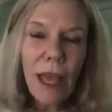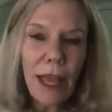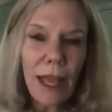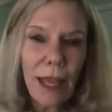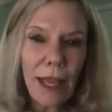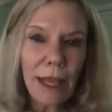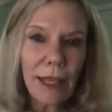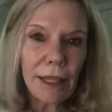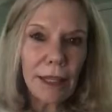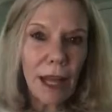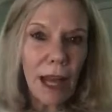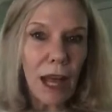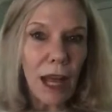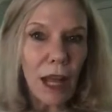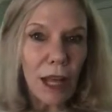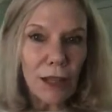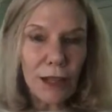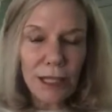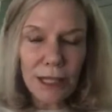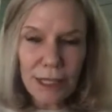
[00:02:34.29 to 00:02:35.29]
And
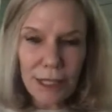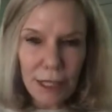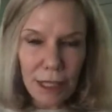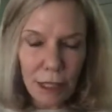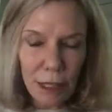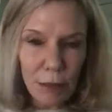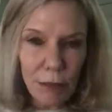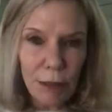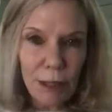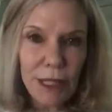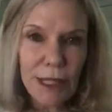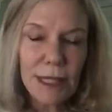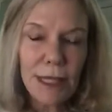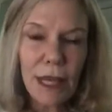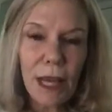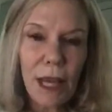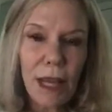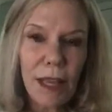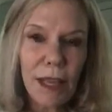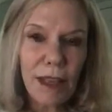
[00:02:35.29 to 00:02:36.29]
on the syllabus,
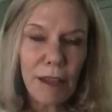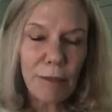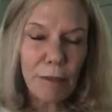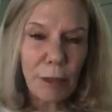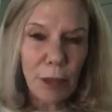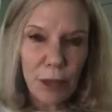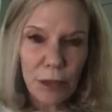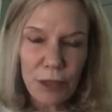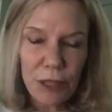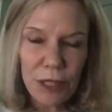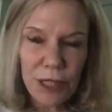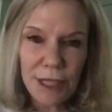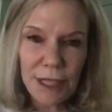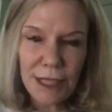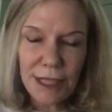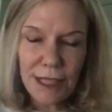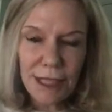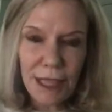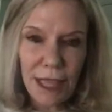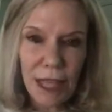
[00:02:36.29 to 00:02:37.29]
I have posted
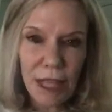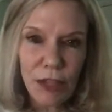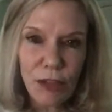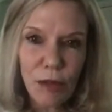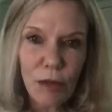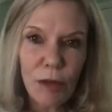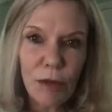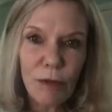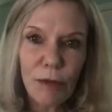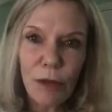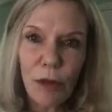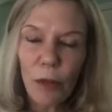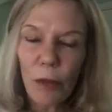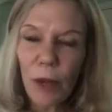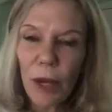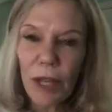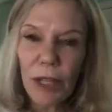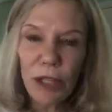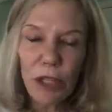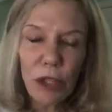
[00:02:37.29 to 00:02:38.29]
the schedule for
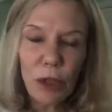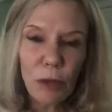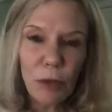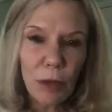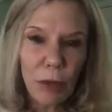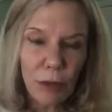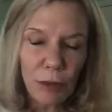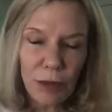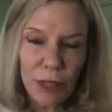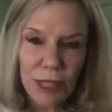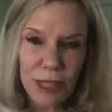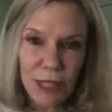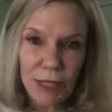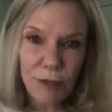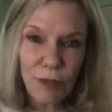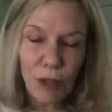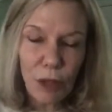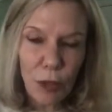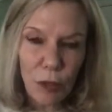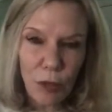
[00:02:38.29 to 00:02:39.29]
when you will
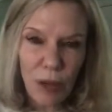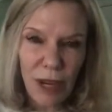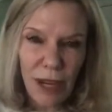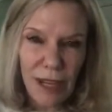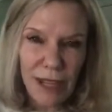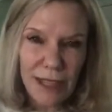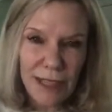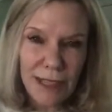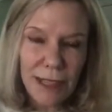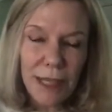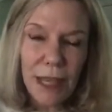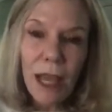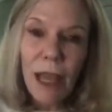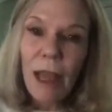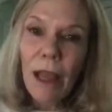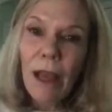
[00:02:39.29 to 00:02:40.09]
receive the grades.